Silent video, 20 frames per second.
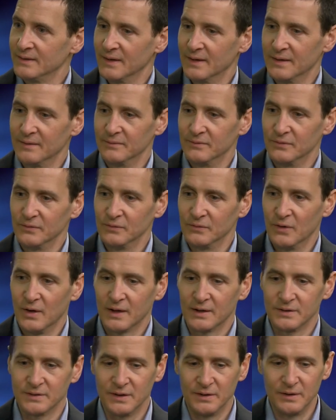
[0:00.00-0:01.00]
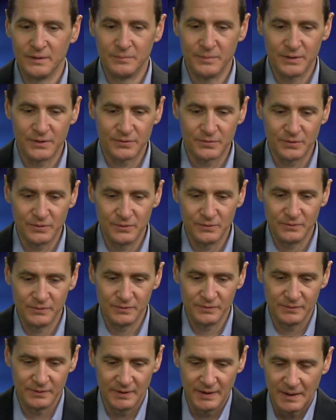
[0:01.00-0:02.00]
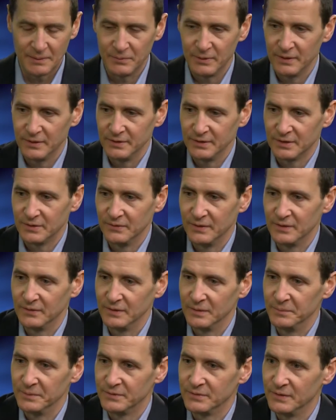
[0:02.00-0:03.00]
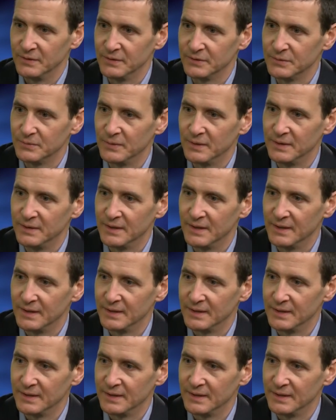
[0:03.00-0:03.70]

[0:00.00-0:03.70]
Got to walk us a little bit through Leverett and your career a little bit. So this one.